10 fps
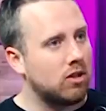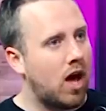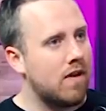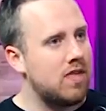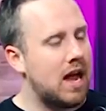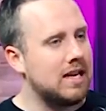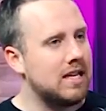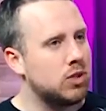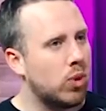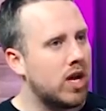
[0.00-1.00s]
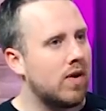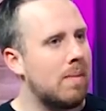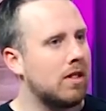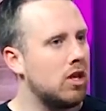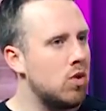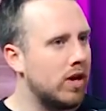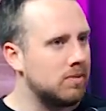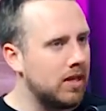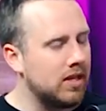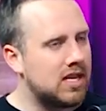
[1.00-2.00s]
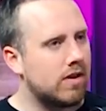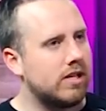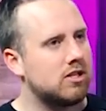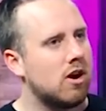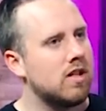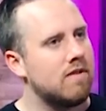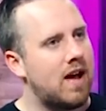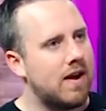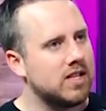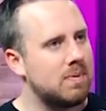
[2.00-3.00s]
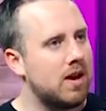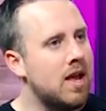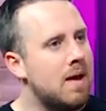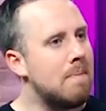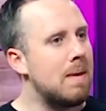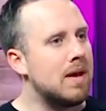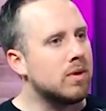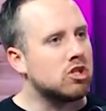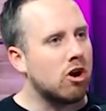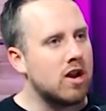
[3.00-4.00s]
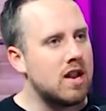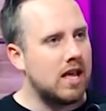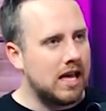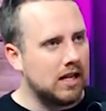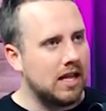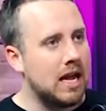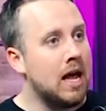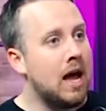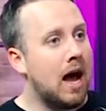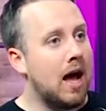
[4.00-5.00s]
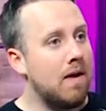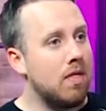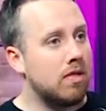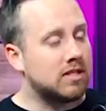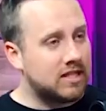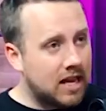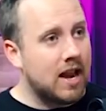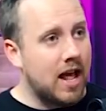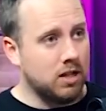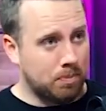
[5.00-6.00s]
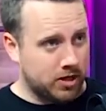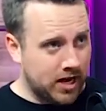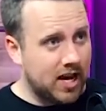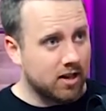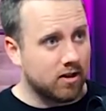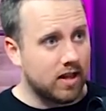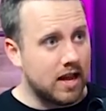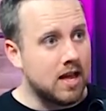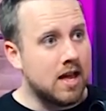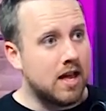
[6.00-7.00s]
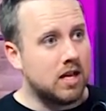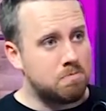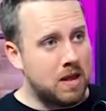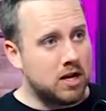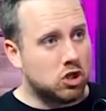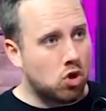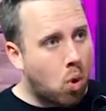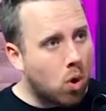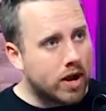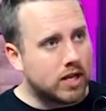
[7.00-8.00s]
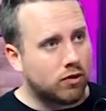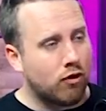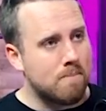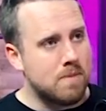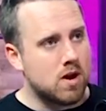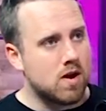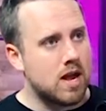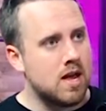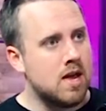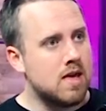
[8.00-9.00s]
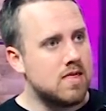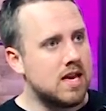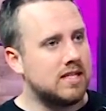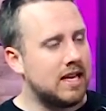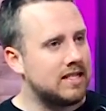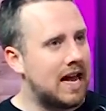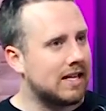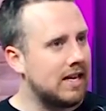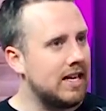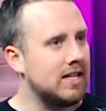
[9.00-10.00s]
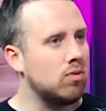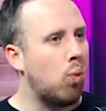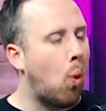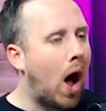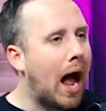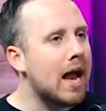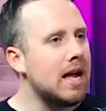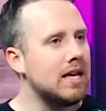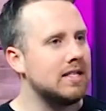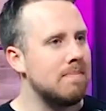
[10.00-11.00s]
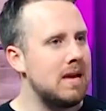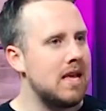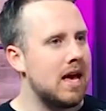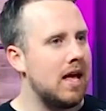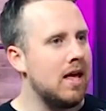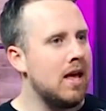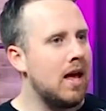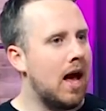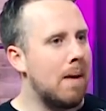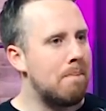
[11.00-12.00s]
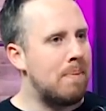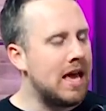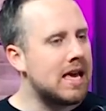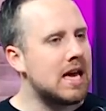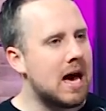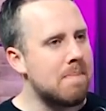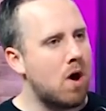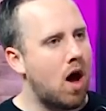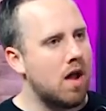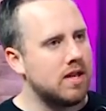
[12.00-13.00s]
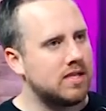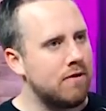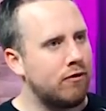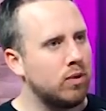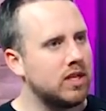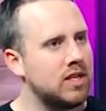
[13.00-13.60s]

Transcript: a lot of the ideas we're hearing about the U.S. military starting the virus, about maybe it was started in Italy. Uh, CNN particularly is being notorious for mirroring these exact ideas. Why is the media uh, picking up on this influence?